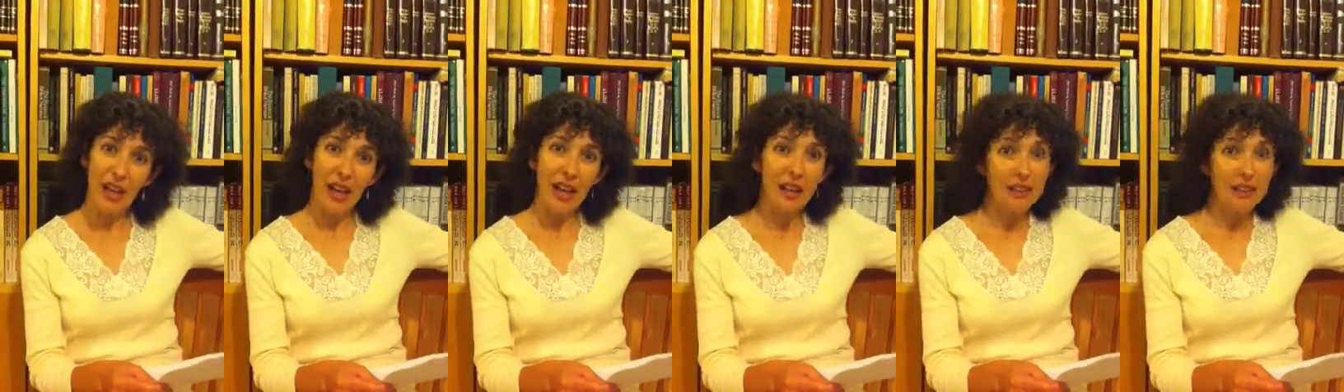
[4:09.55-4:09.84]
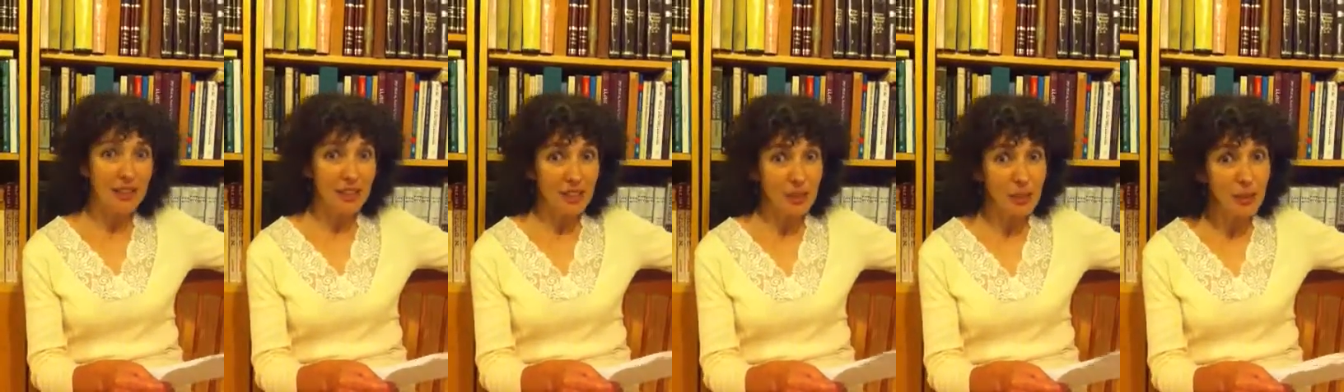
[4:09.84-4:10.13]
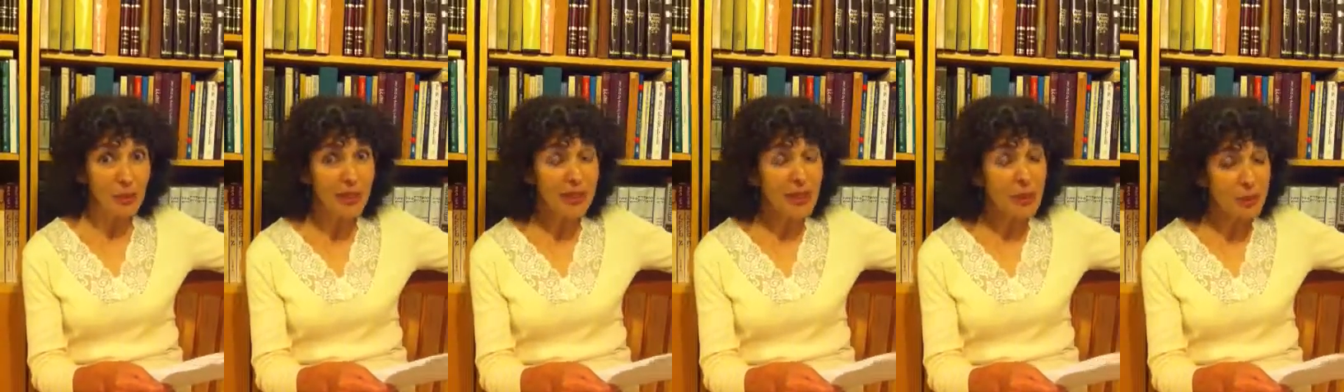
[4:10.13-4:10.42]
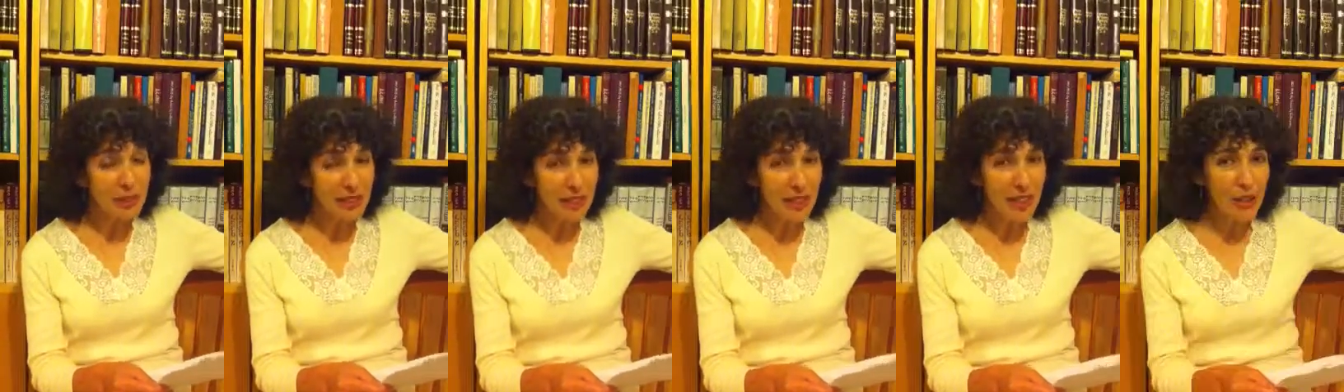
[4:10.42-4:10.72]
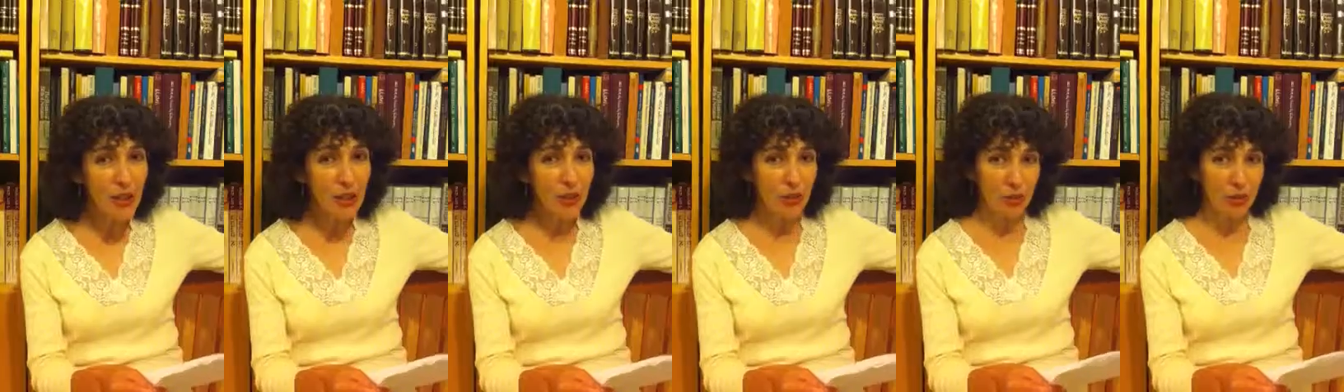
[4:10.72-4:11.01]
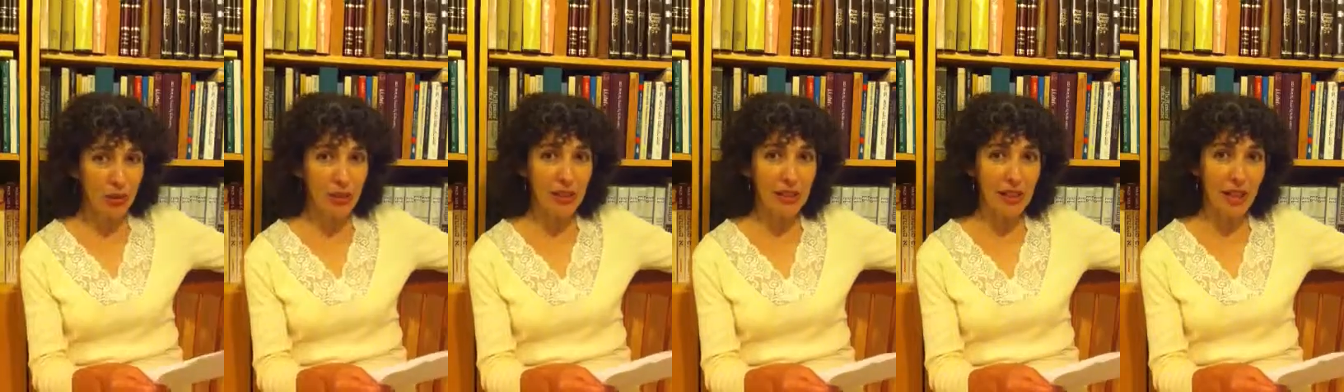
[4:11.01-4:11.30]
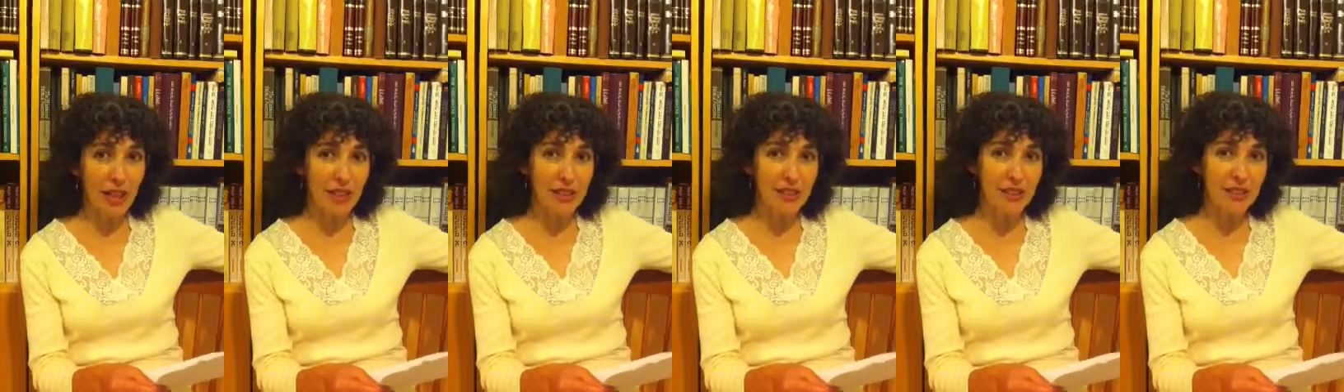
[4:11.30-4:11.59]
And I suspect that by now you have
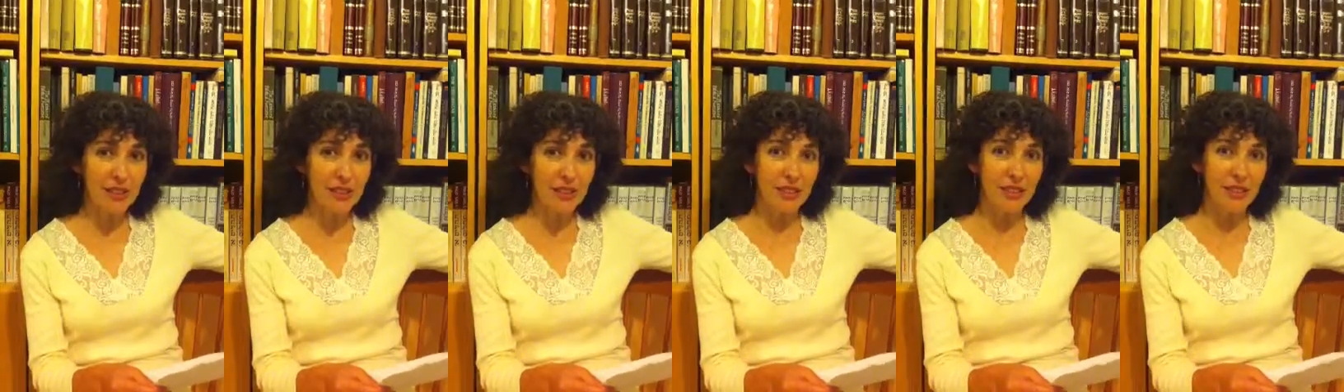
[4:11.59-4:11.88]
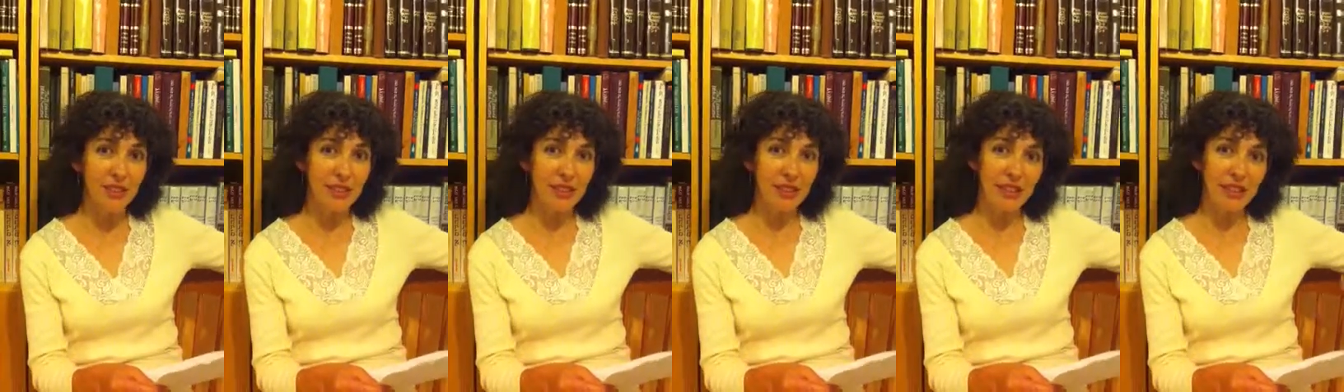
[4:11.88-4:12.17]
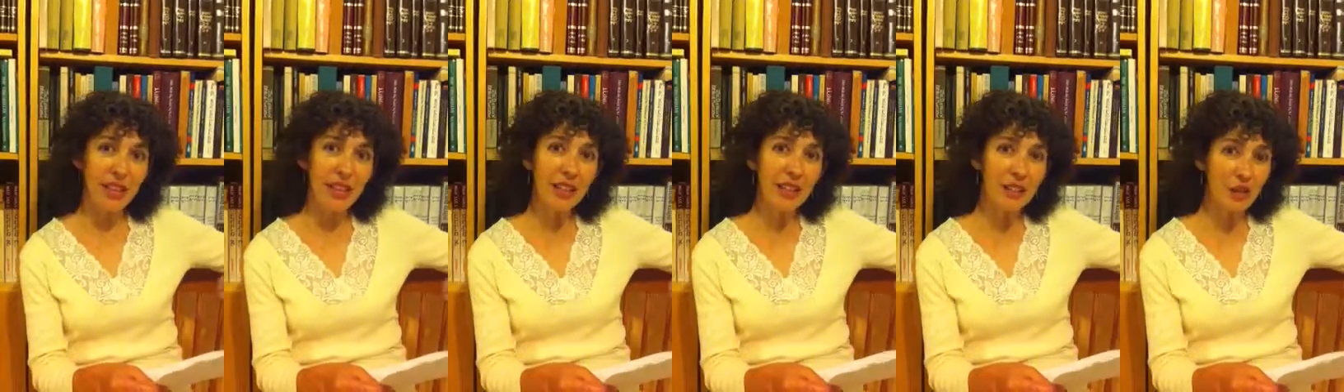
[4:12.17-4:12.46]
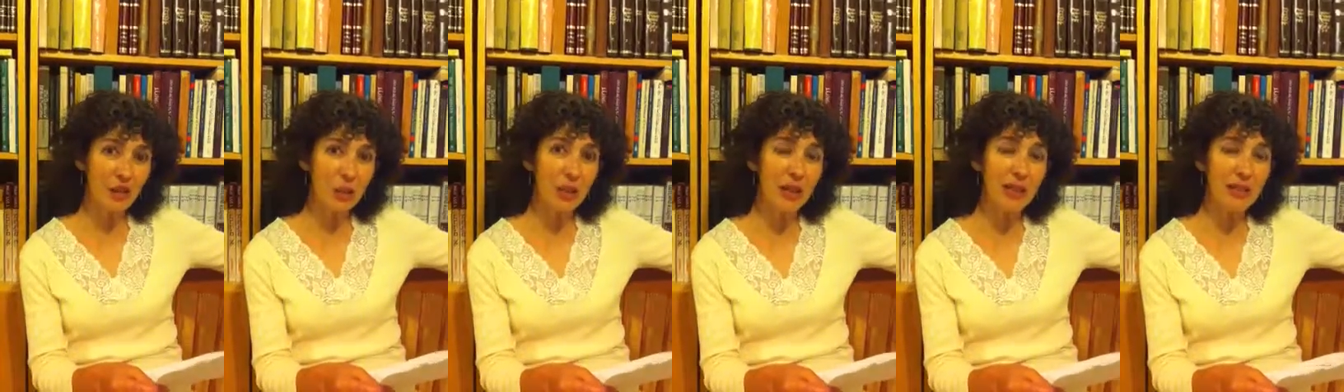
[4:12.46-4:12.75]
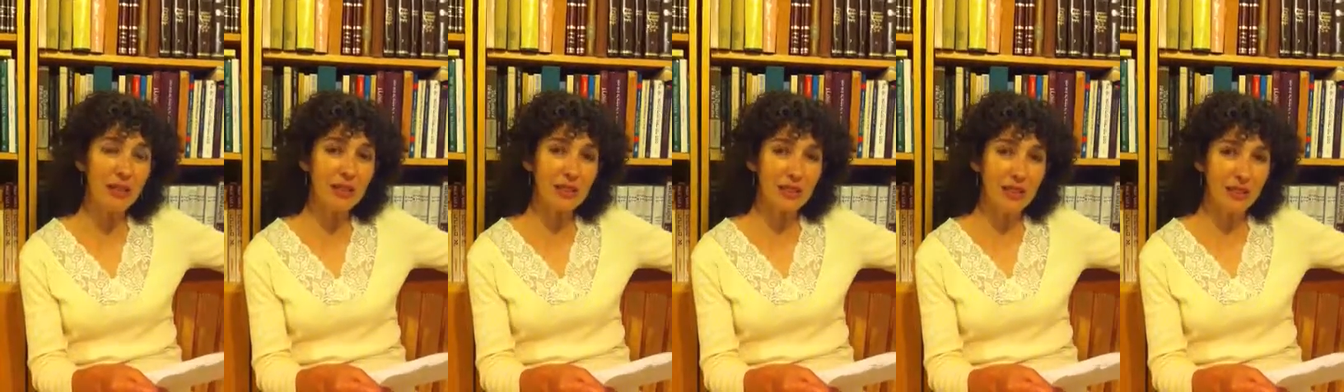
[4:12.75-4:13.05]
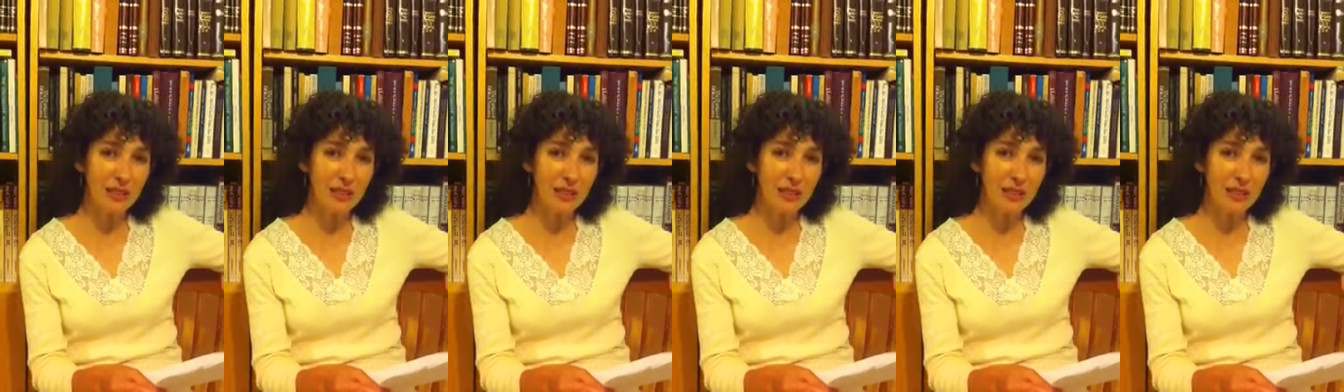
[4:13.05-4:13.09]
realized that the Tanakh is quite